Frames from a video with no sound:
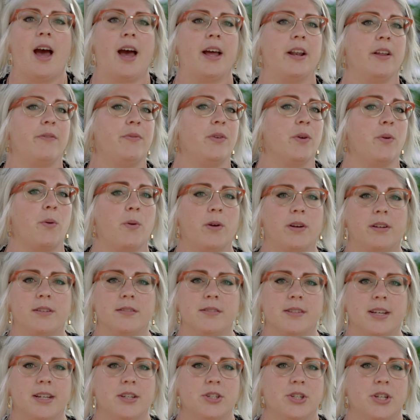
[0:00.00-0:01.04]
And if your
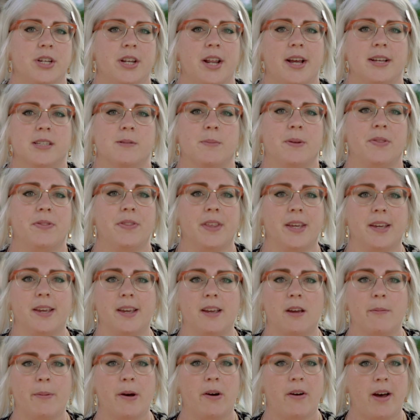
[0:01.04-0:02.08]
organization has been
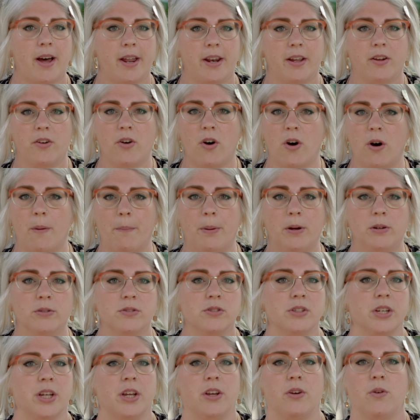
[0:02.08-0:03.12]
thinking about adding
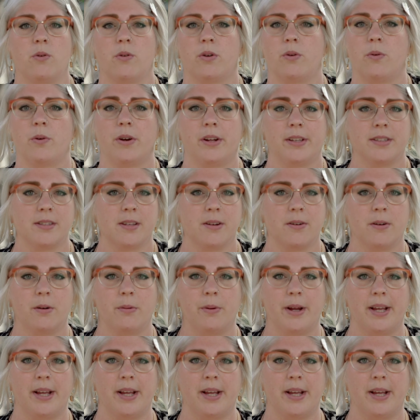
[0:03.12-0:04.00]
composting or going zero